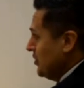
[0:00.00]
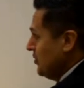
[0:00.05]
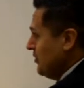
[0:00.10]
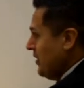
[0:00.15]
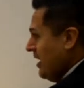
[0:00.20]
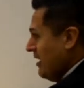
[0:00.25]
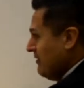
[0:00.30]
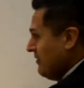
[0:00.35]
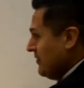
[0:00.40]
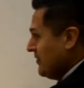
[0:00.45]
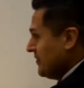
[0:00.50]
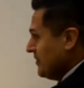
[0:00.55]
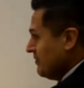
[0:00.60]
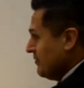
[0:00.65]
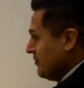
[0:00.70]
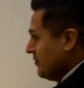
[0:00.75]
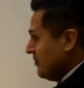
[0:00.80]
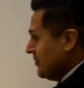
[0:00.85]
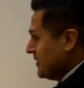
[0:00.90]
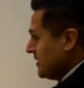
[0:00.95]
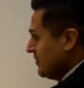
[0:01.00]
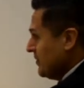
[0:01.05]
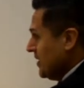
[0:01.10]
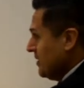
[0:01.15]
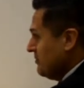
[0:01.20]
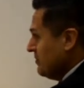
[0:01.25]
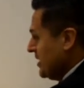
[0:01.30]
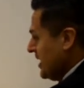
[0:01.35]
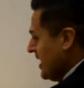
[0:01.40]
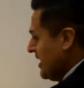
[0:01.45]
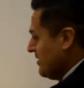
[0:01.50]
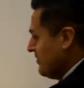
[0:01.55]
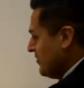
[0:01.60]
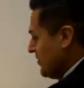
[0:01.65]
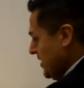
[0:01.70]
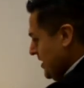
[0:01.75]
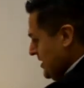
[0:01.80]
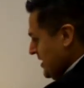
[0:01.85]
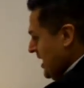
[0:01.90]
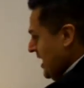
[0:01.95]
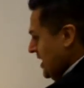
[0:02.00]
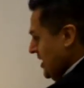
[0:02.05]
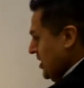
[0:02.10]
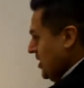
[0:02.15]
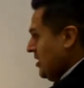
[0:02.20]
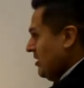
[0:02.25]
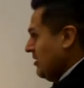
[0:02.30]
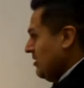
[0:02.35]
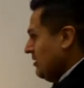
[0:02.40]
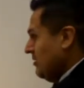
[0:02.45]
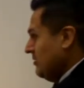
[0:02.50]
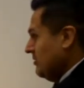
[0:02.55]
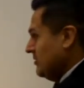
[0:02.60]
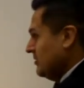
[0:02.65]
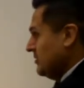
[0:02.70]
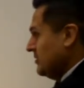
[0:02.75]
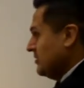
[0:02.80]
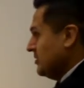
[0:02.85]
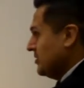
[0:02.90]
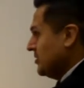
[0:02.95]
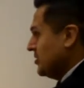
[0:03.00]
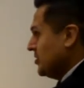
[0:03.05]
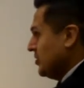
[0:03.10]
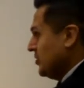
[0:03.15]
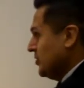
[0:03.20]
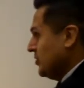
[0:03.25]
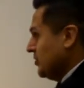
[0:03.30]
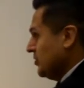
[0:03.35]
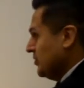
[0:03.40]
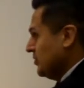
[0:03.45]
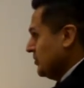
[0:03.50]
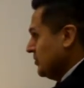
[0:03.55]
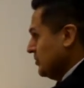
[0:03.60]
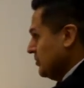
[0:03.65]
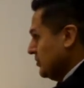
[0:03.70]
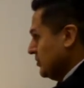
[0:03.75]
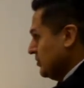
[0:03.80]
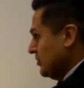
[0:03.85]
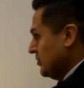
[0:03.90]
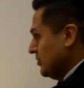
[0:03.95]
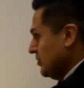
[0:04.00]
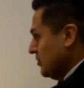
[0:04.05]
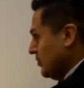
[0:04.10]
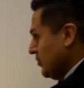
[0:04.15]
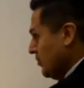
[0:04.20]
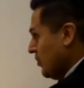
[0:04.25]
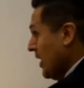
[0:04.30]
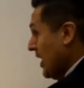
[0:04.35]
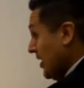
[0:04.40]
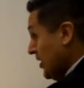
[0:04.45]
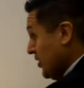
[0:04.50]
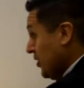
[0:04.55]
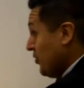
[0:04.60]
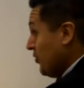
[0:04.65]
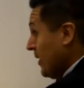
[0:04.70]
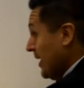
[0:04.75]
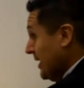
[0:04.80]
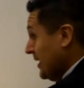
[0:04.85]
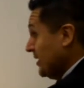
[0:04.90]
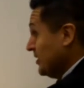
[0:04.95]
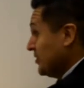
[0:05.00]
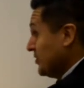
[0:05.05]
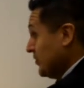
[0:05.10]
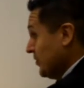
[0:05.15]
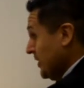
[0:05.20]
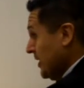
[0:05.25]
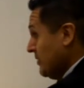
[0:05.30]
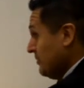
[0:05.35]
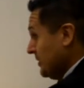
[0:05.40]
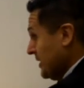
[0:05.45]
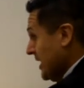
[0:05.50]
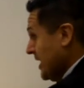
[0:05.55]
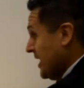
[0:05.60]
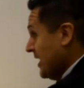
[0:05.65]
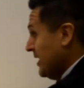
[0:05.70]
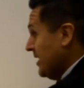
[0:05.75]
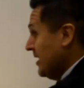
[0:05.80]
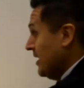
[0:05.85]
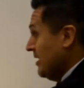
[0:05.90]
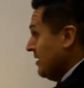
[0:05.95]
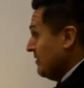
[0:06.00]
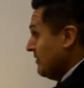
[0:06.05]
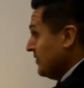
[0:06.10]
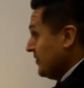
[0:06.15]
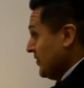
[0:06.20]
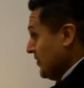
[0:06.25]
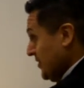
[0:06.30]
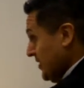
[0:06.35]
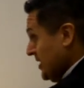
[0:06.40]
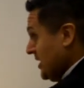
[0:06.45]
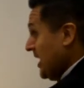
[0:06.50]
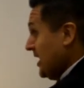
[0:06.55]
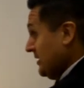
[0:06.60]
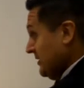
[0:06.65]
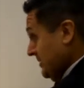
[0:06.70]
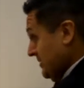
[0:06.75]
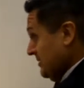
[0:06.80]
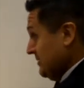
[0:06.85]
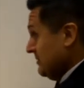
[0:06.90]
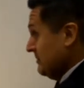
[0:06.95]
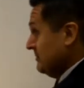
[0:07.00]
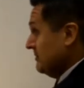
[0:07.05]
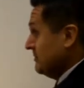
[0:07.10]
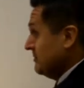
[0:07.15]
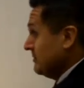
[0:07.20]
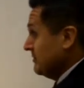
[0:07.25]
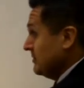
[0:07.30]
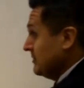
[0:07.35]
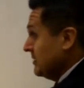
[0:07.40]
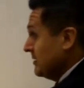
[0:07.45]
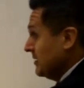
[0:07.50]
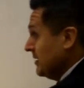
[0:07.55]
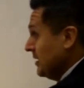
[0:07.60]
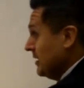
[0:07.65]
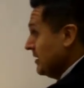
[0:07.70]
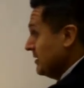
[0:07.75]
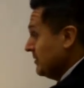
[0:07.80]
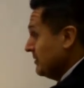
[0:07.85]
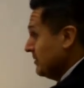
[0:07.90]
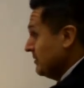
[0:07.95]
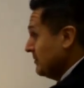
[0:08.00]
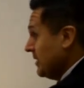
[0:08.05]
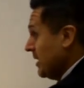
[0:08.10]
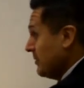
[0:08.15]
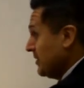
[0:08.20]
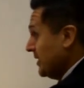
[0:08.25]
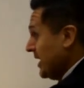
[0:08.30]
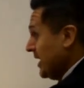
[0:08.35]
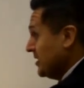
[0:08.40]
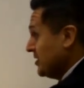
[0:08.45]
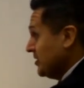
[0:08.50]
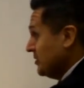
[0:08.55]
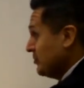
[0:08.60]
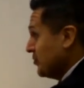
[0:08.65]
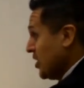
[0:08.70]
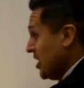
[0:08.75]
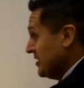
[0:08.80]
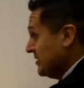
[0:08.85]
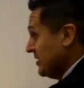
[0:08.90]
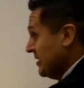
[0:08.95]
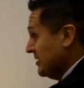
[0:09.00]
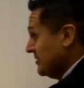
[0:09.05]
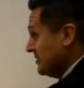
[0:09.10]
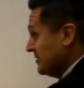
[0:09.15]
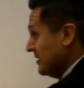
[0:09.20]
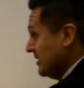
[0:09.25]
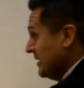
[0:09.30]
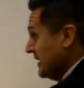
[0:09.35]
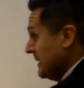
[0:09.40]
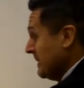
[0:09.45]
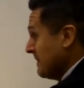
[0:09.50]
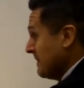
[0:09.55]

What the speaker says: Do you have something planned within that year while you're waiting to reapply for the next application process?